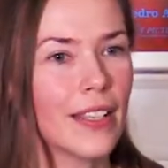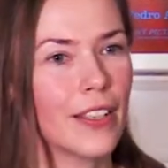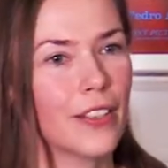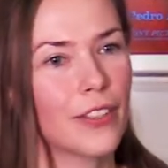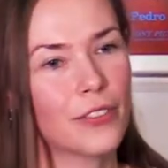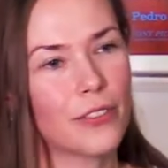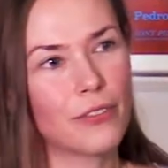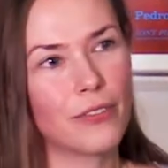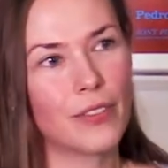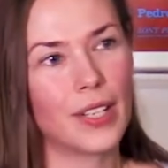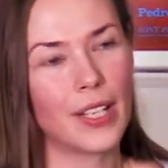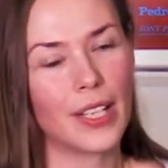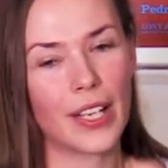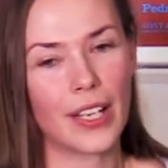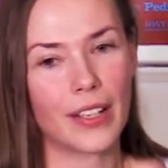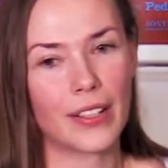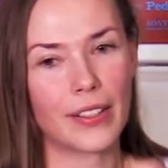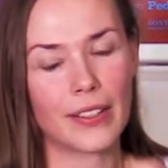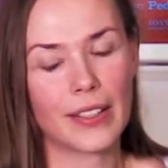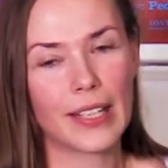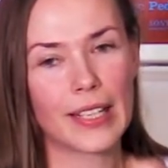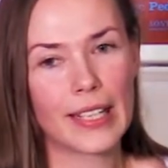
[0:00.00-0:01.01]
it
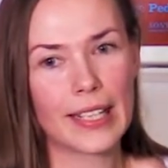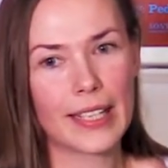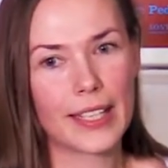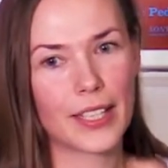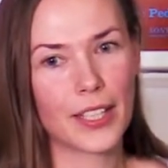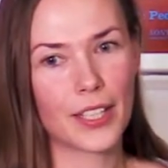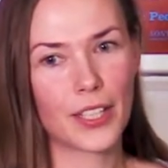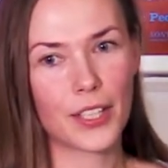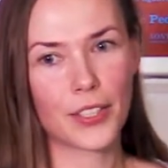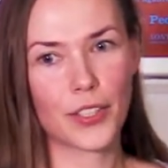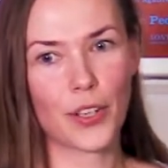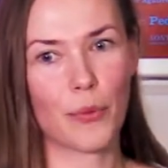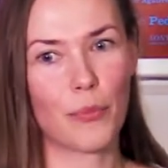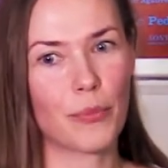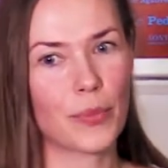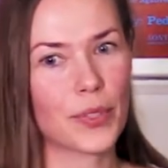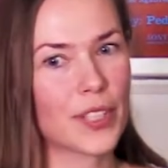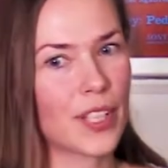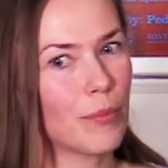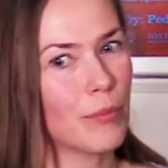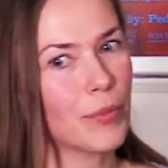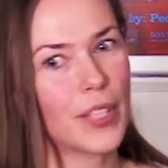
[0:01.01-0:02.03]
via
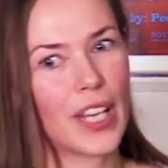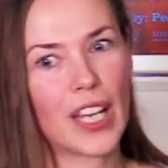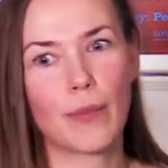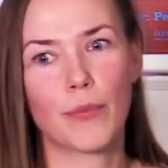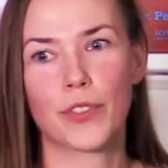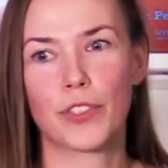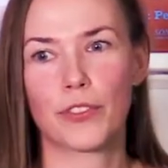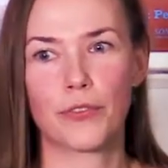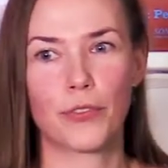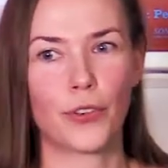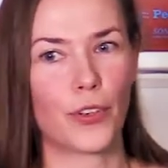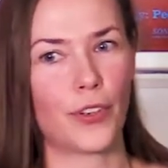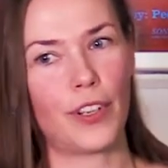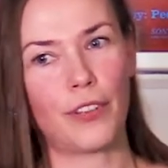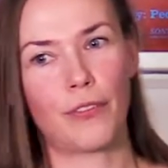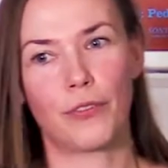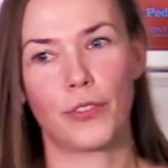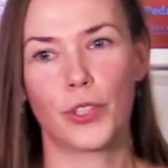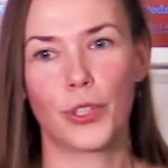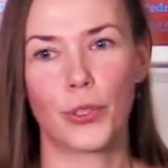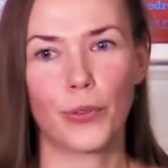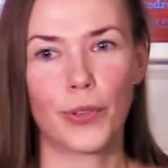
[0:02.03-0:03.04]
sometimes for a
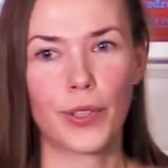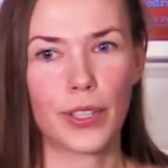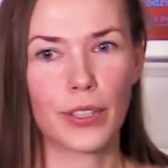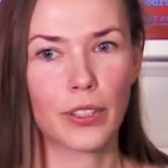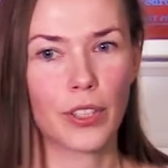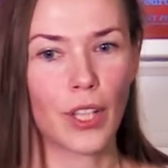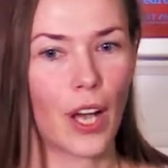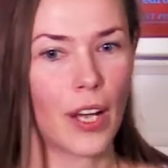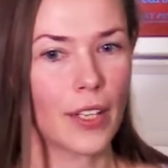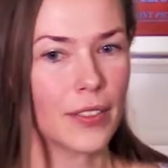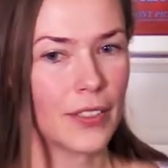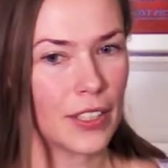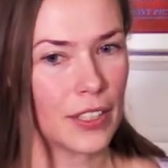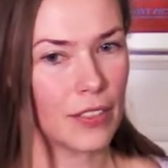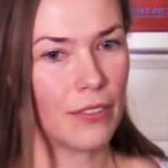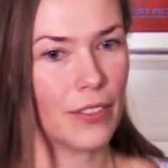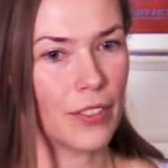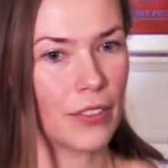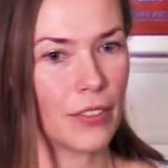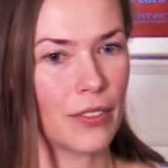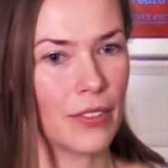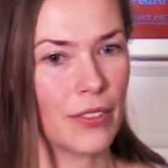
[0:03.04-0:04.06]
viewer not
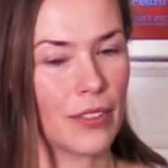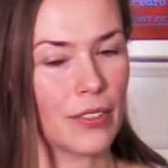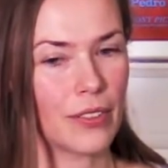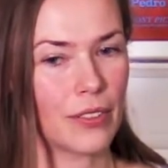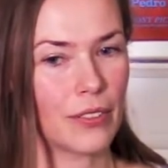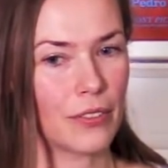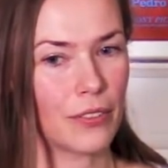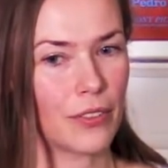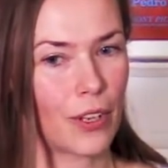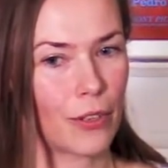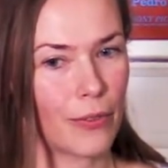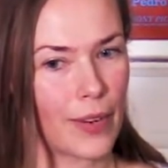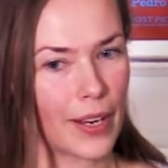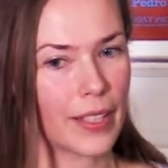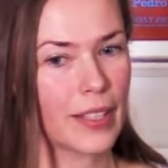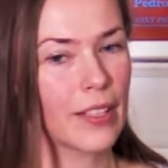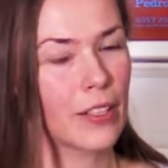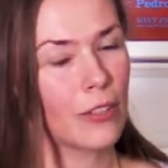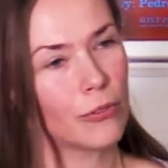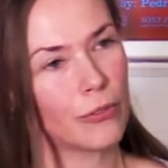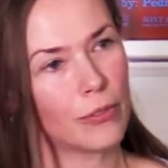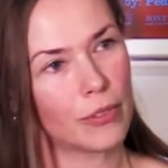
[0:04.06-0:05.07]
even
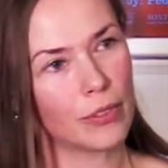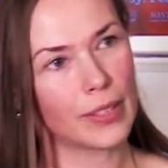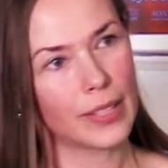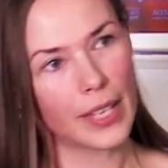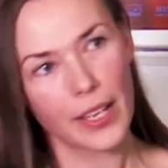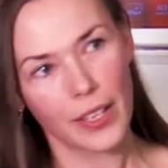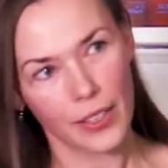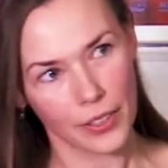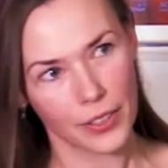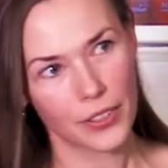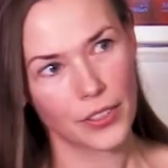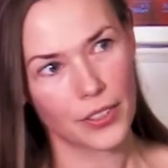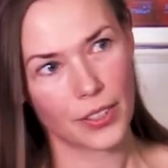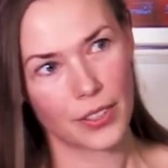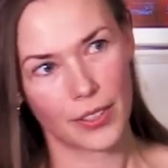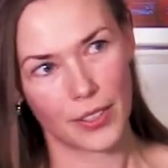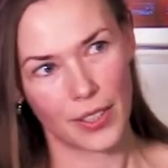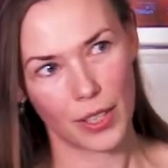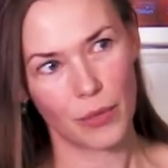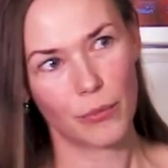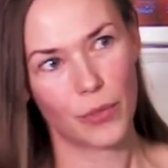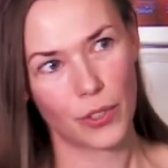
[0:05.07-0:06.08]
directly linked
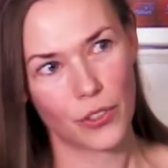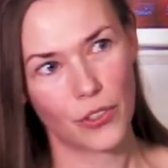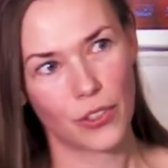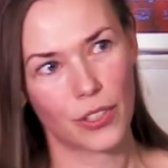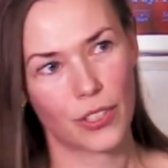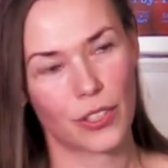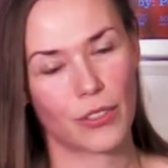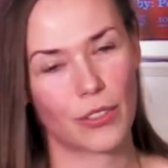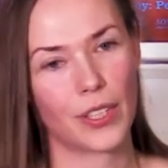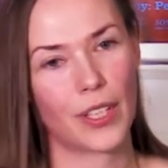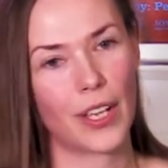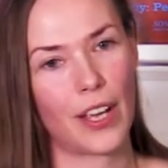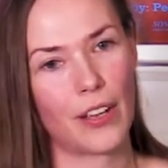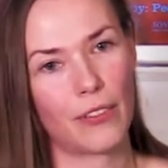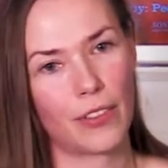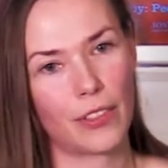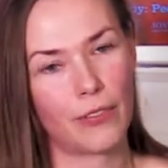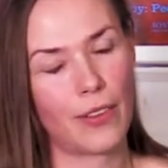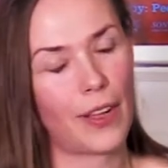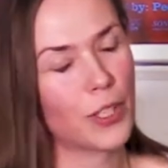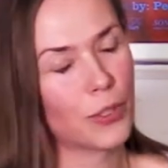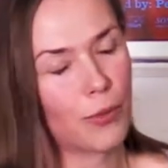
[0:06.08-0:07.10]
images
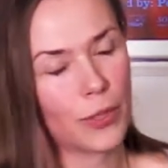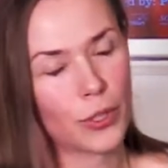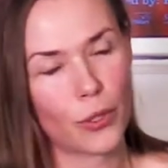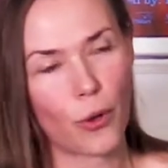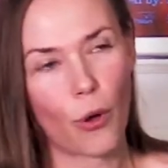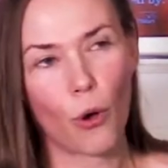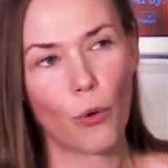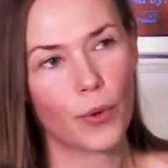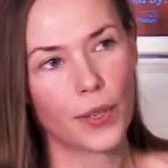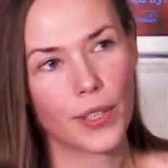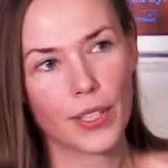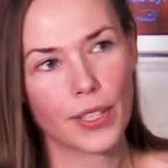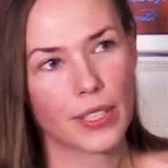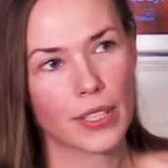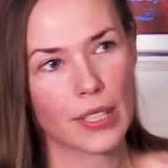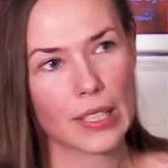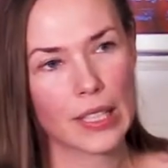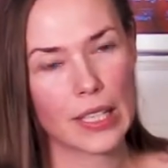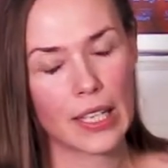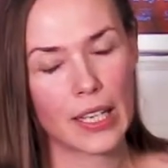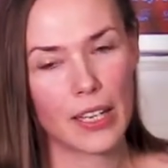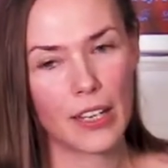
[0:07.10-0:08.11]
together. That's what always
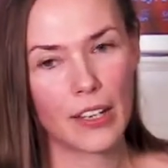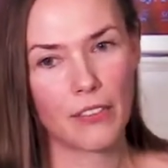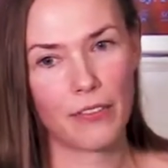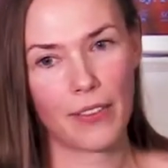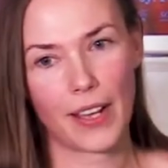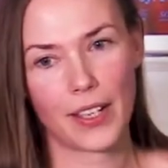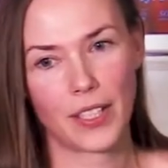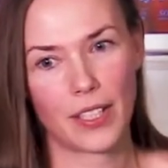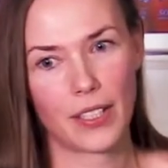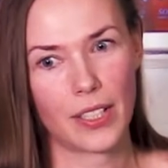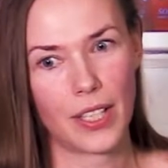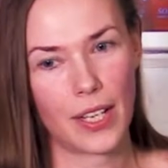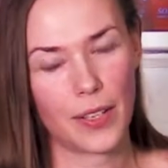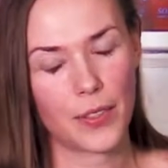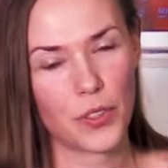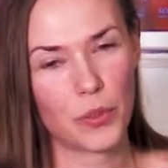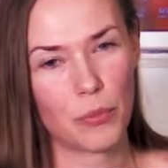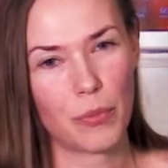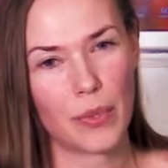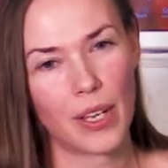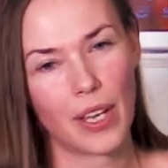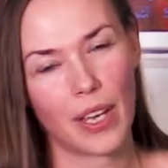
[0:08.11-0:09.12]

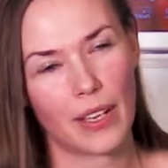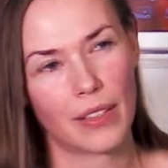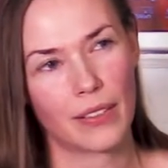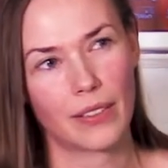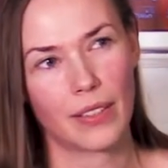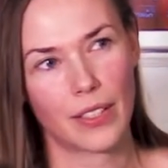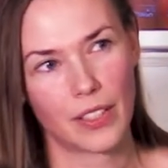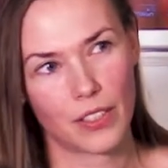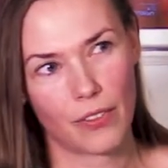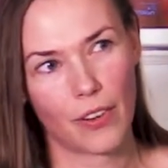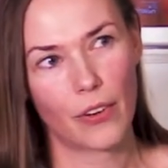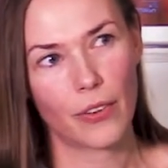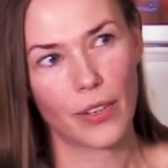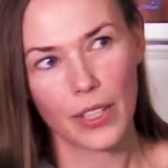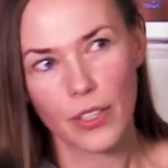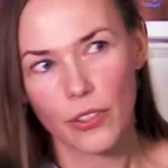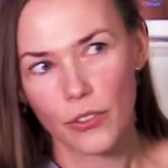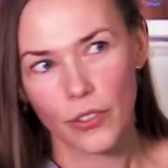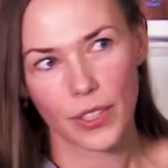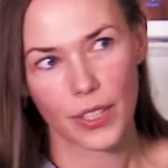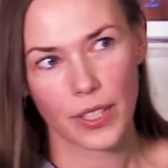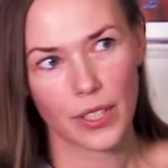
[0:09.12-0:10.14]
fascinates me, and it's very
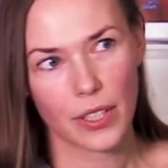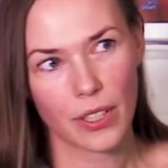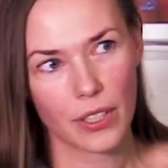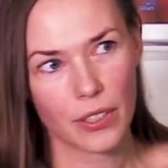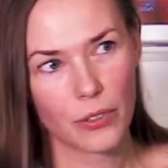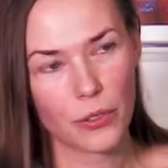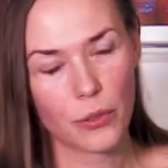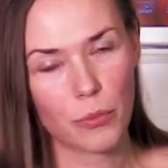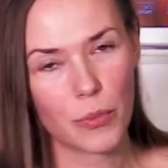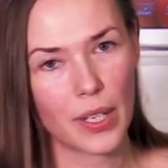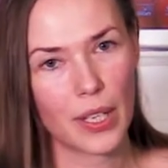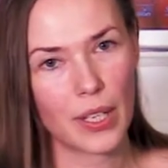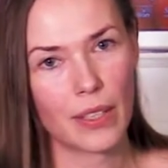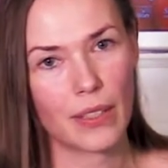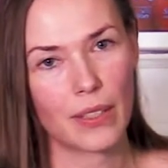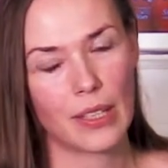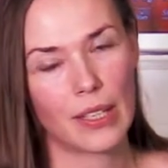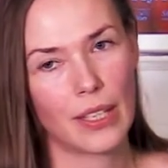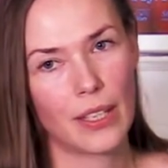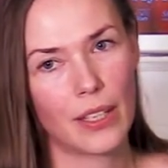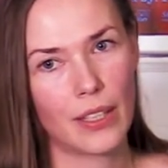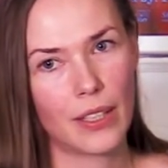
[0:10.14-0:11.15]
interesting to me.
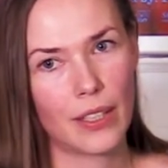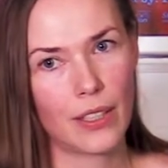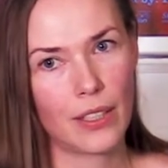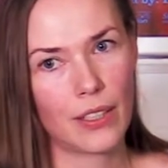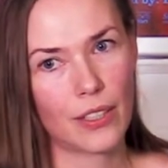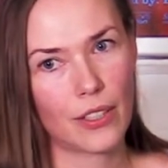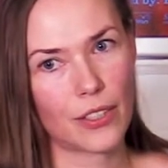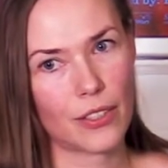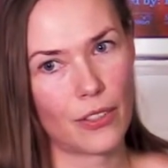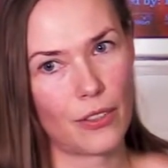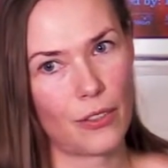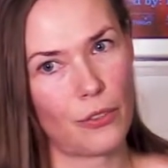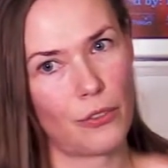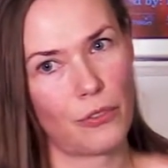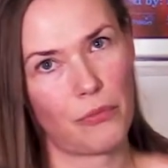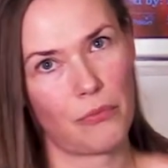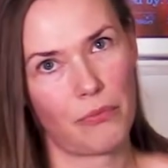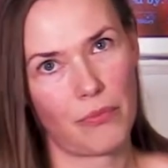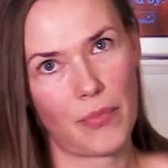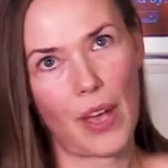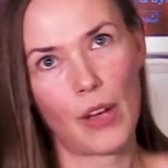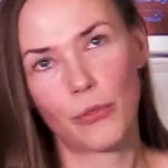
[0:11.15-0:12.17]
So
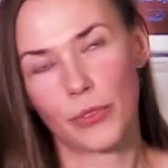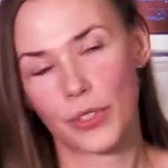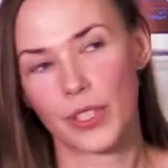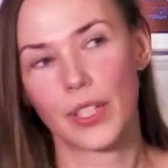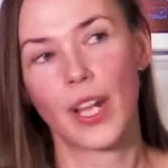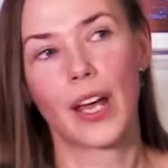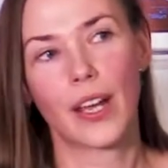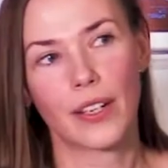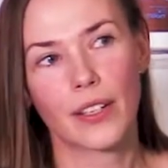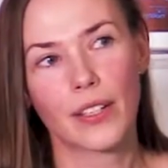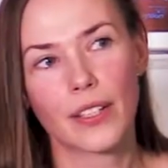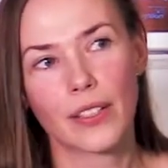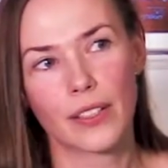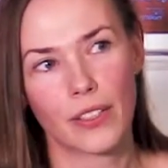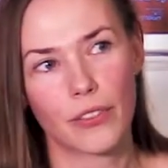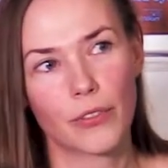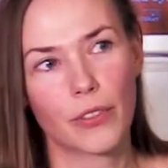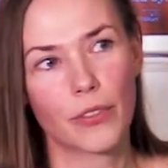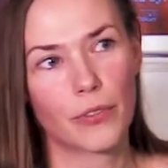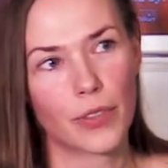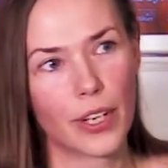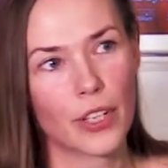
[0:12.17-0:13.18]
that was nice
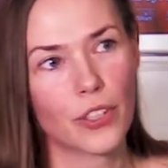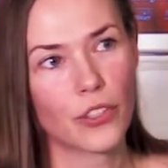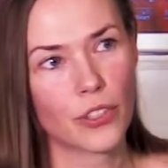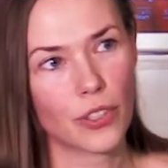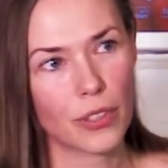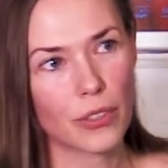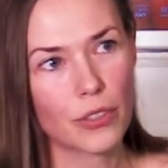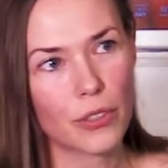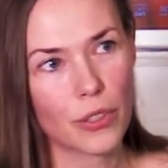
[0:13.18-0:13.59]
and refreshing